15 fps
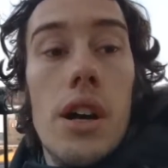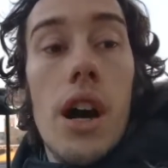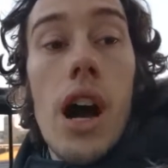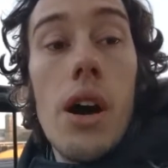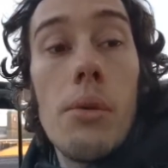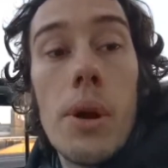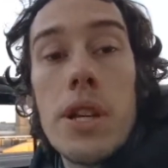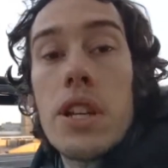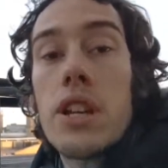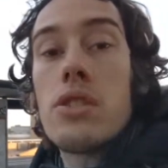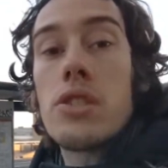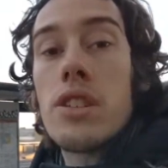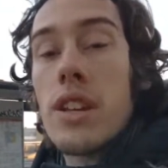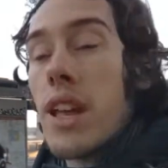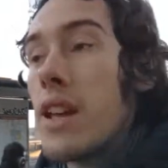I wish I
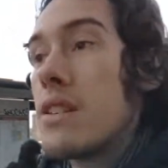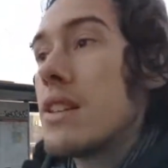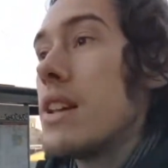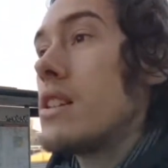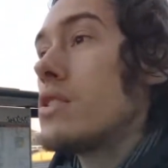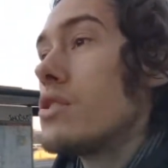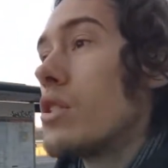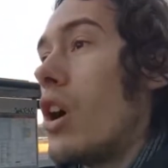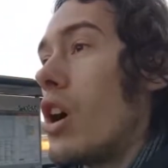could take you to